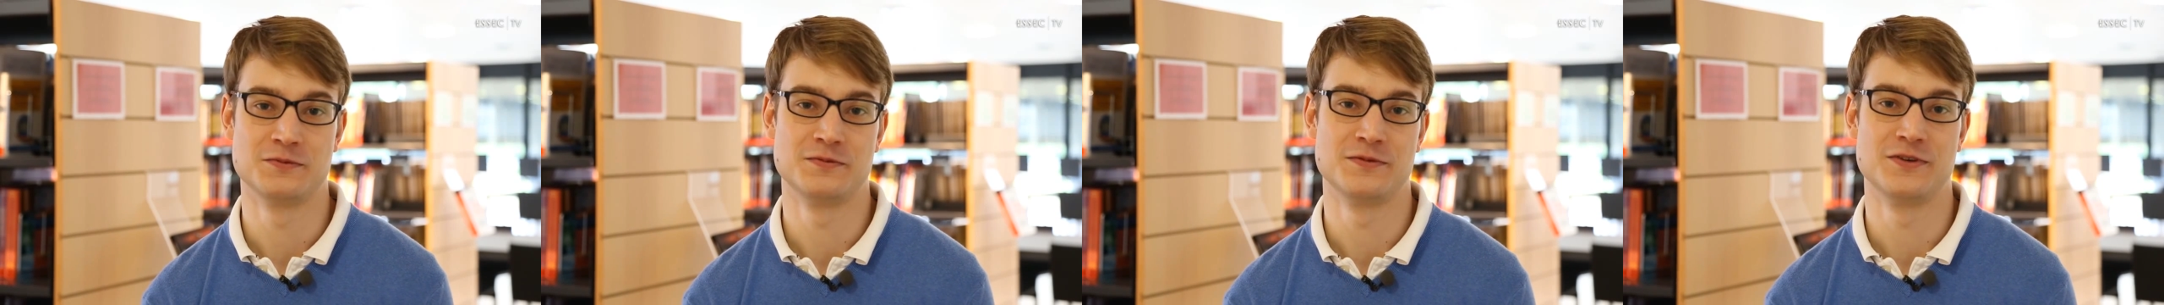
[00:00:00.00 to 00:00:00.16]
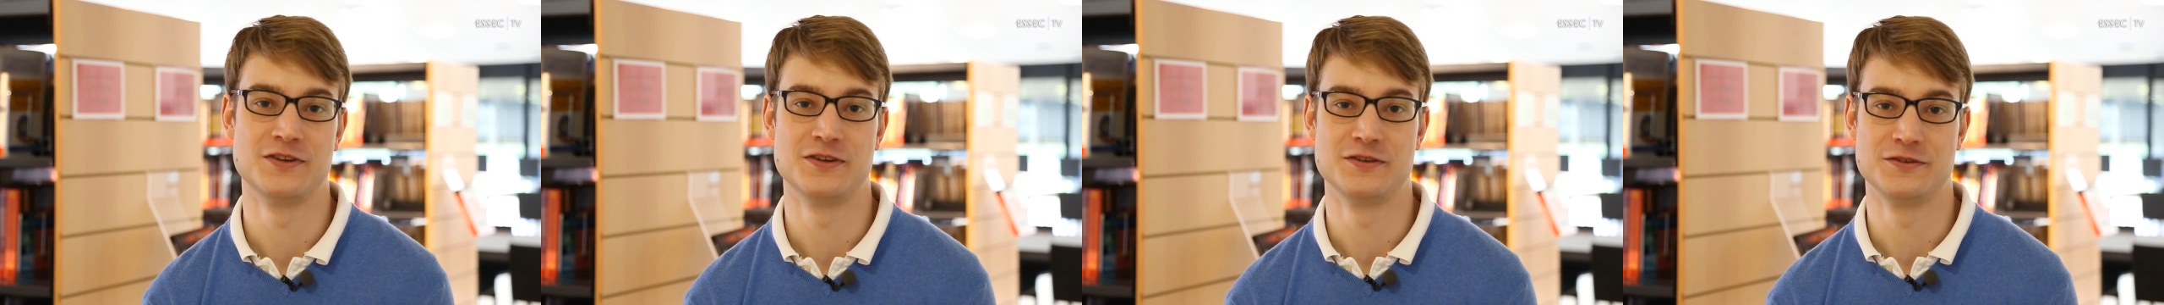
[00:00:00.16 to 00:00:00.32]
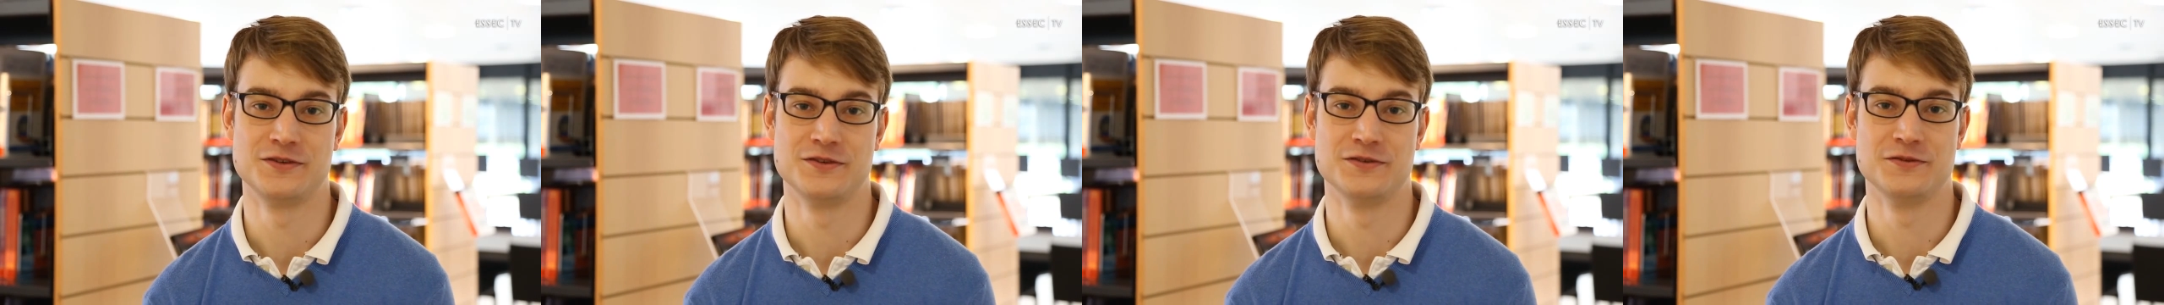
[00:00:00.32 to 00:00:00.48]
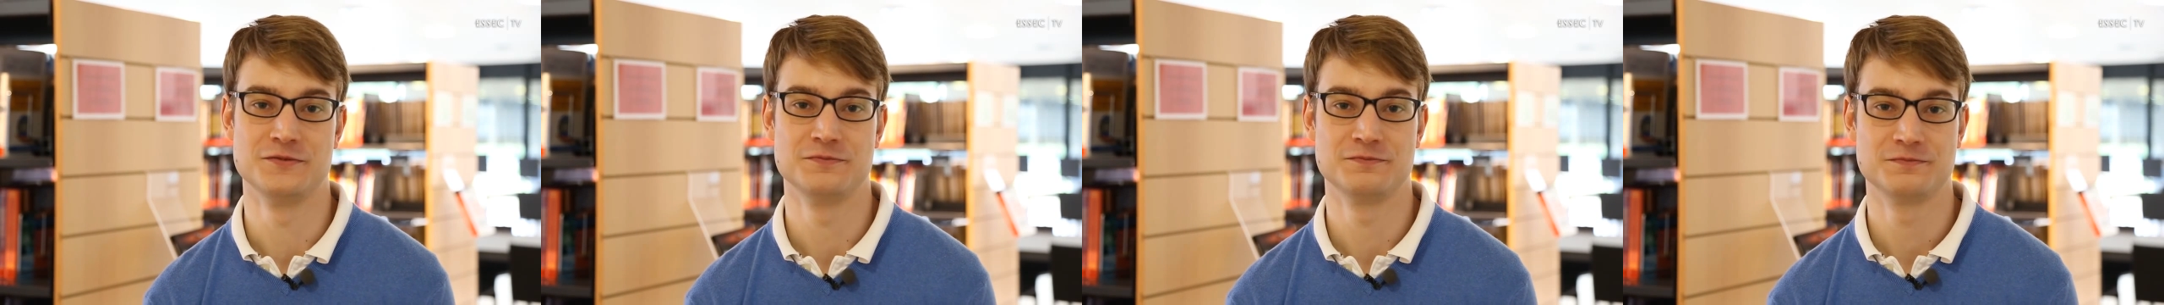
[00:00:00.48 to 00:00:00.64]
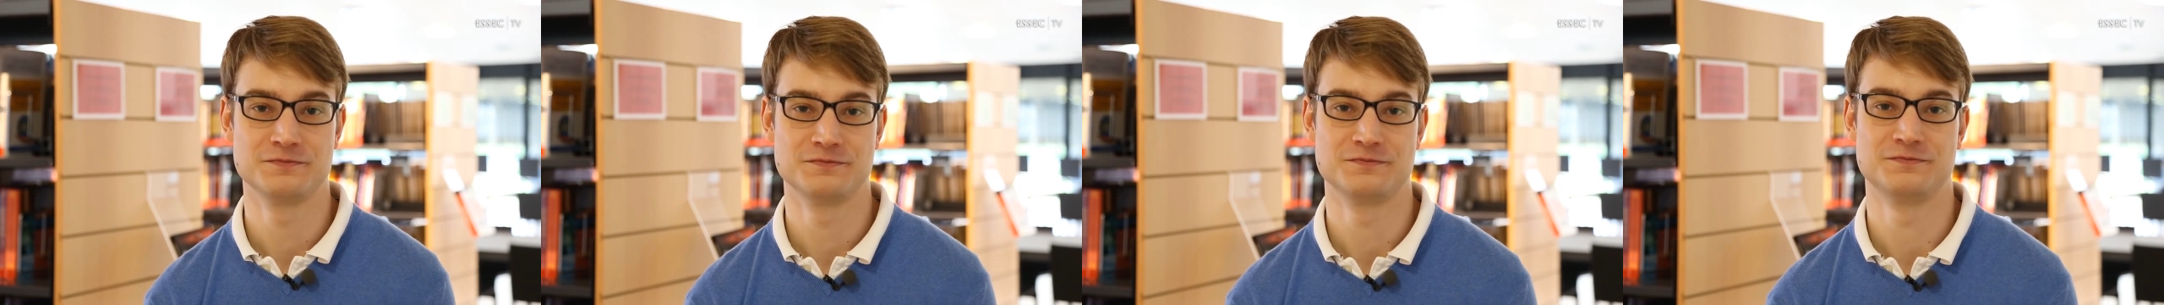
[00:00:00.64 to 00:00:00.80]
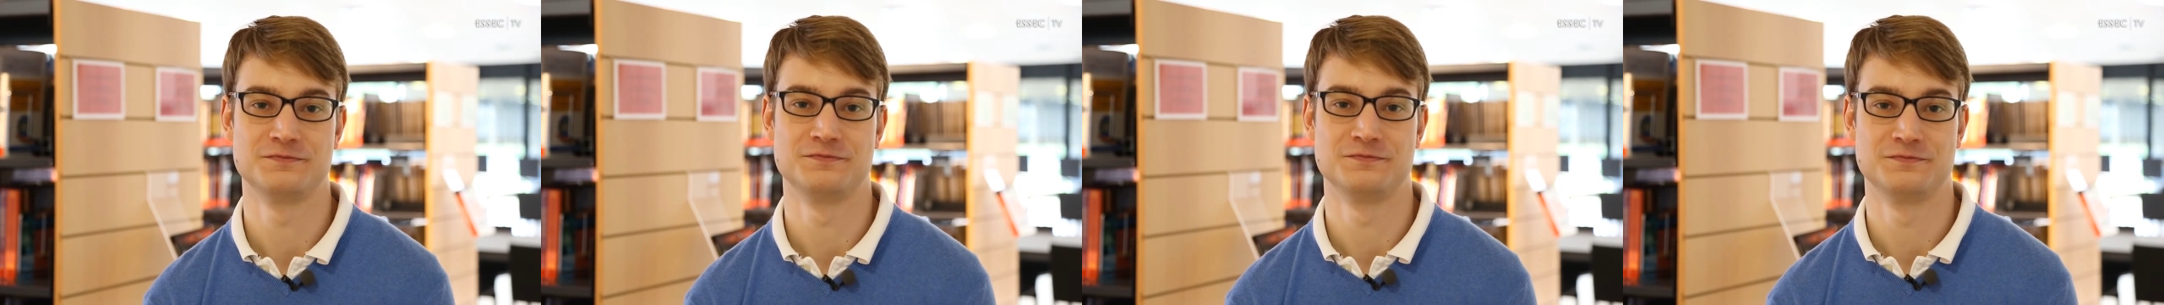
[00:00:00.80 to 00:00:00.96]
follow you.
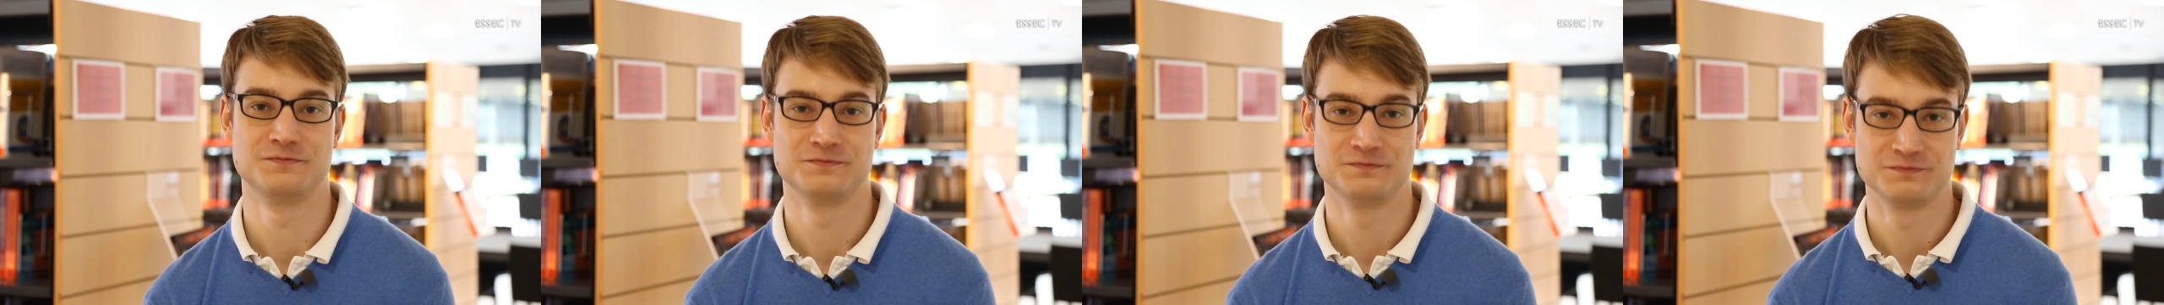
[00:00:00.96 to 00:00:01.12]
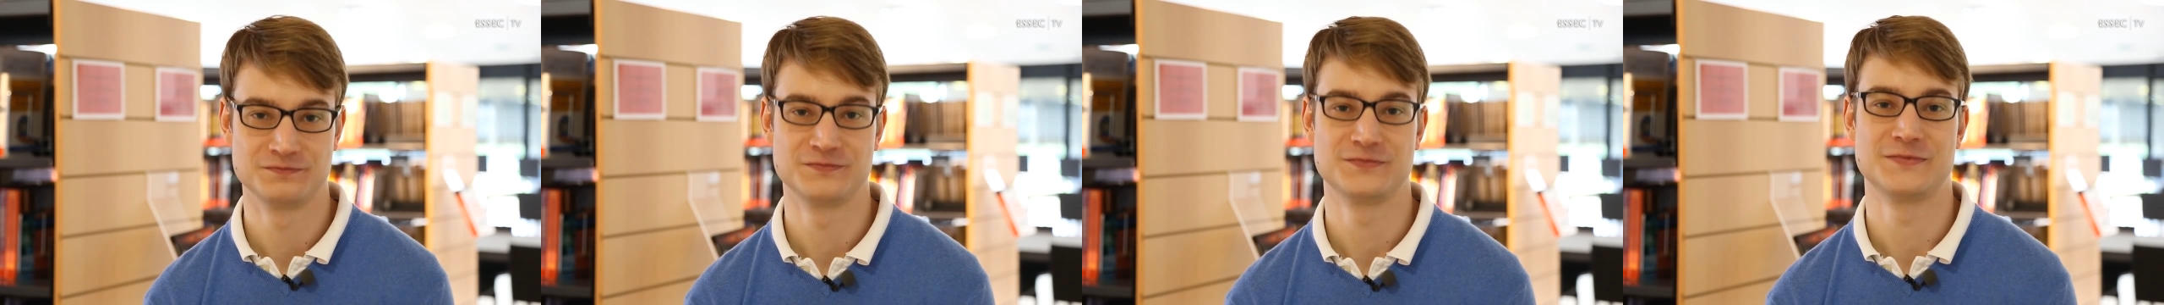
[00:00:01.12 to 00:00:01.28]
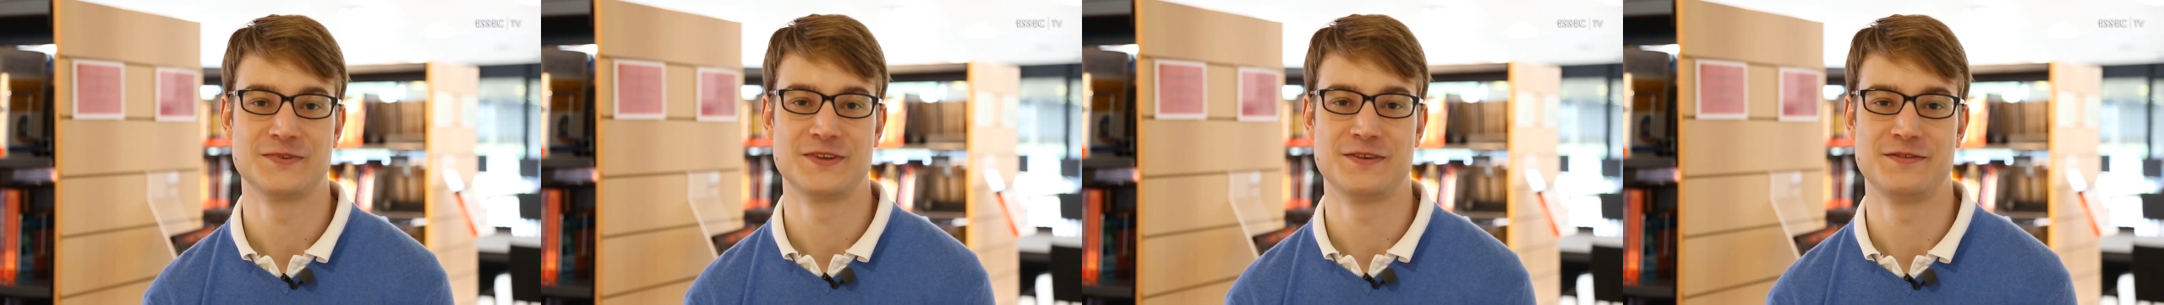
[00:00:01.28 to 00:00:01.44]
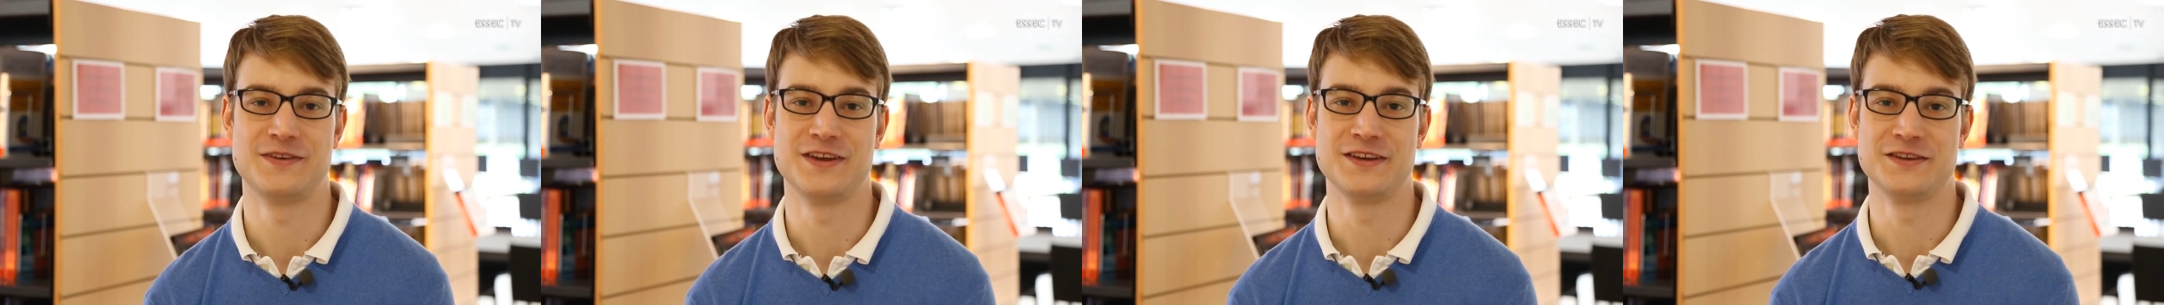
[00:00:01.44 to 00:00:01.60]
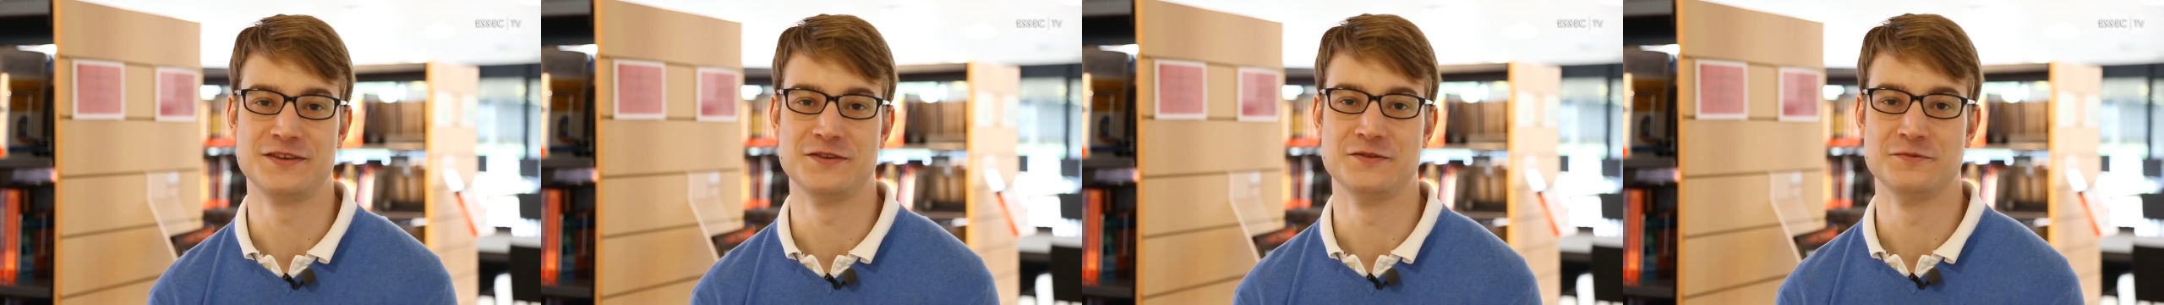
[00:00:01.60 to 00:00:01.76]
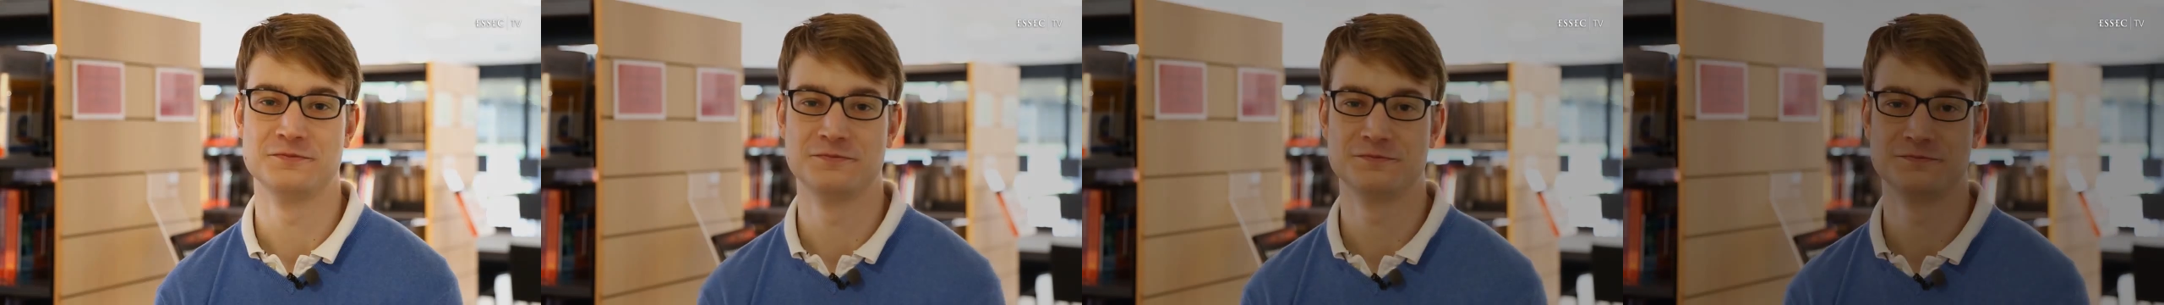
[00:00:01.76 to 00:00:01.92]

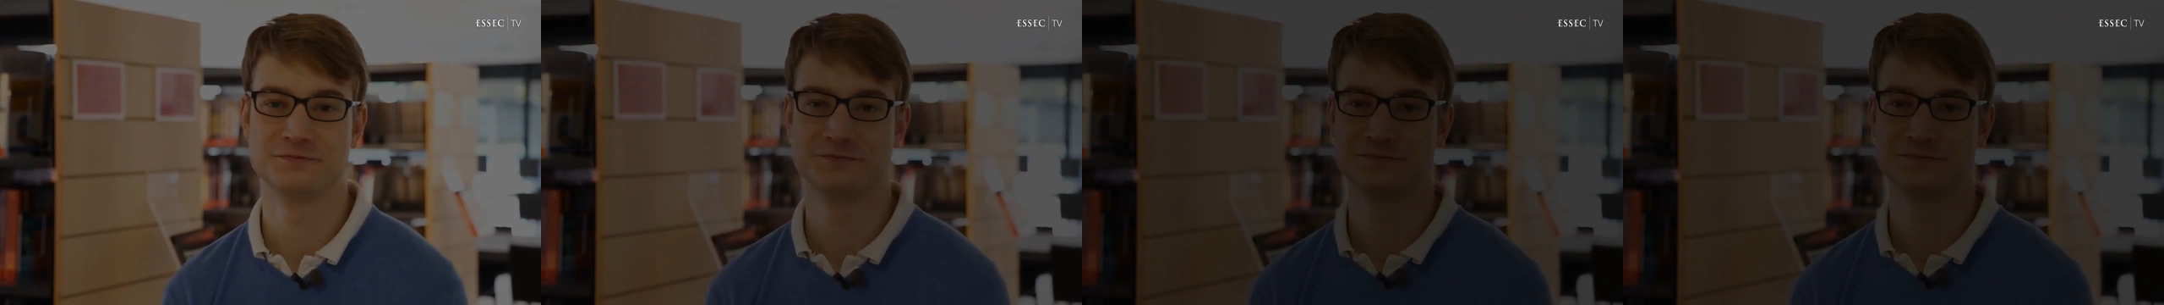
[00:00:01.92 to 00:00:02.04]
Thank you.